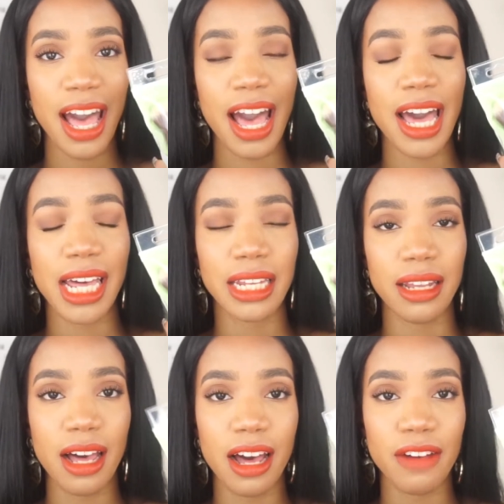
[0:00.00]
I
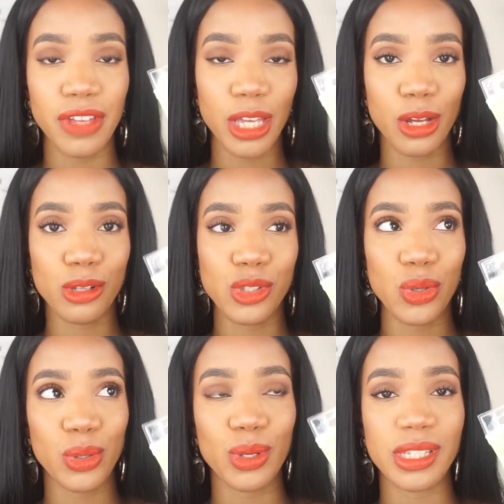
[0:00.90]
love
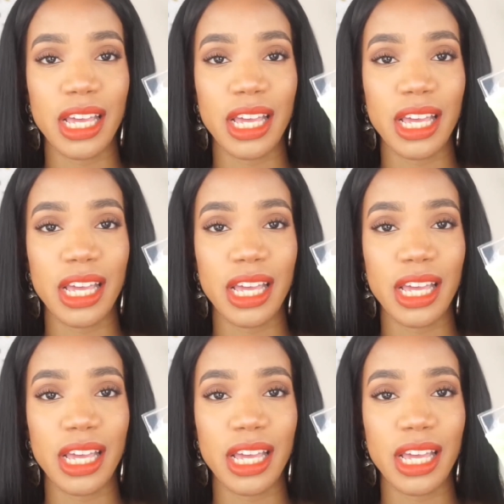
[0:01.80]
EcoTools.